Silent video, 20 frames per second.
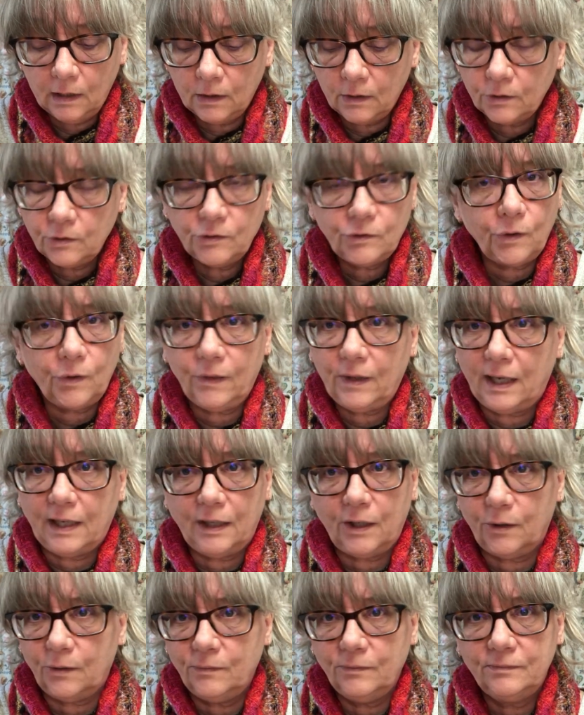So
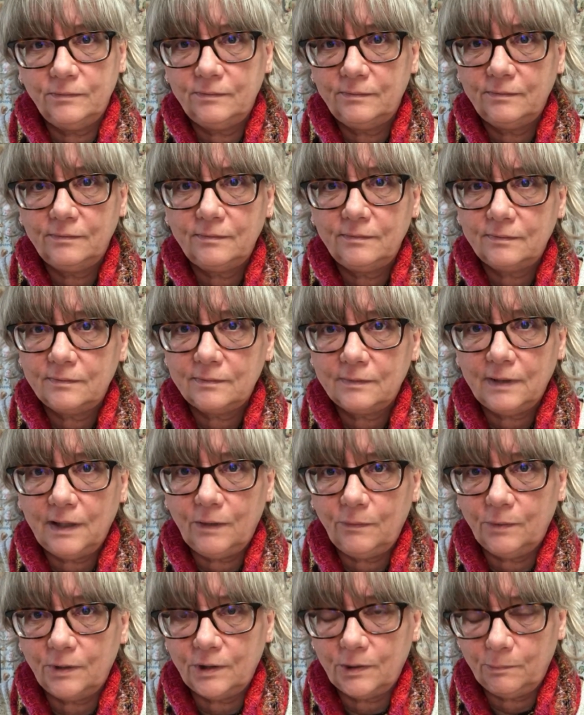thank you.
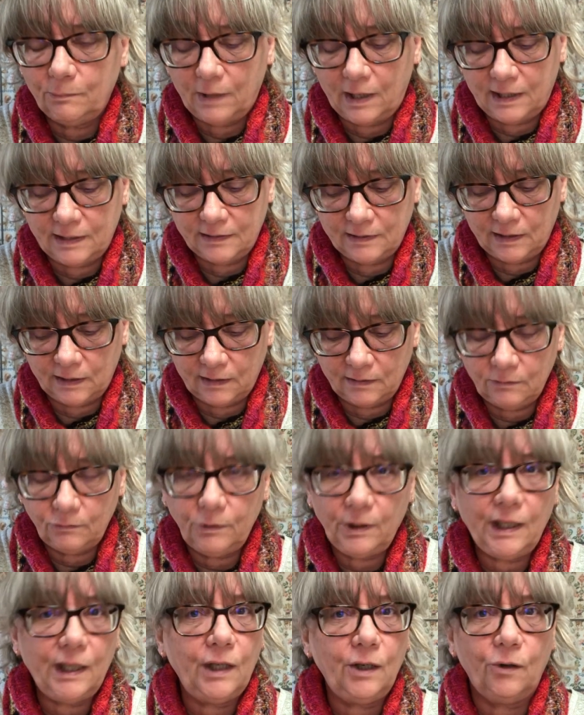It was amazing
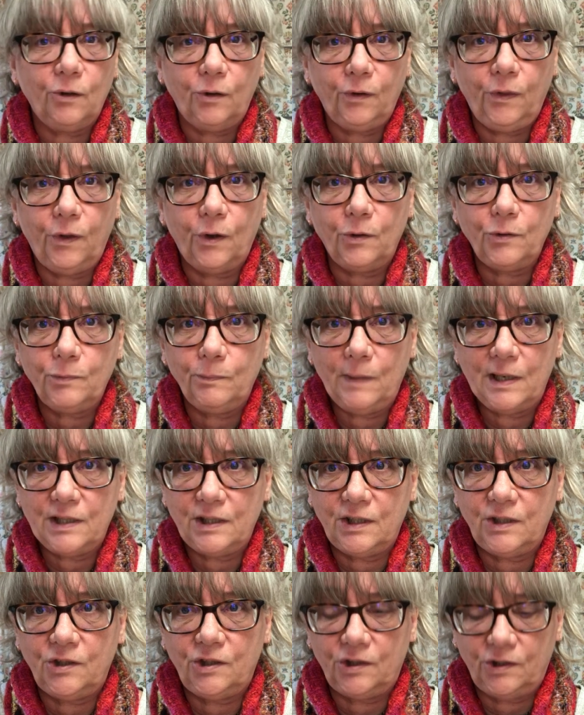reading all those
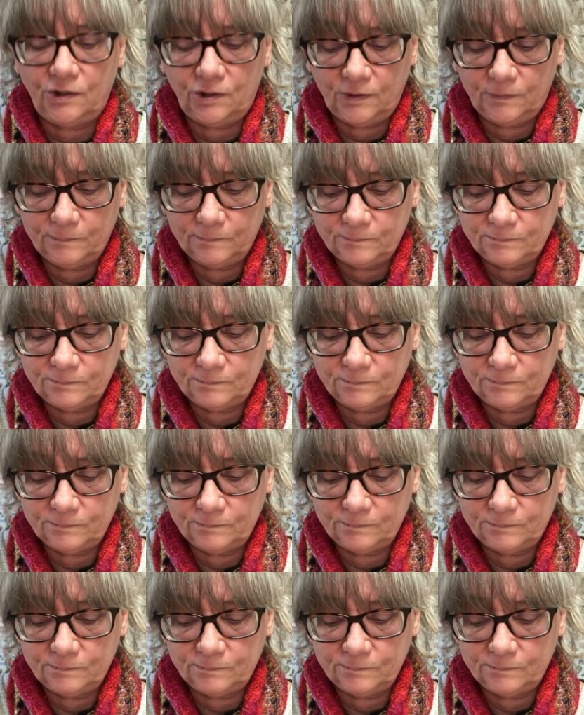messages.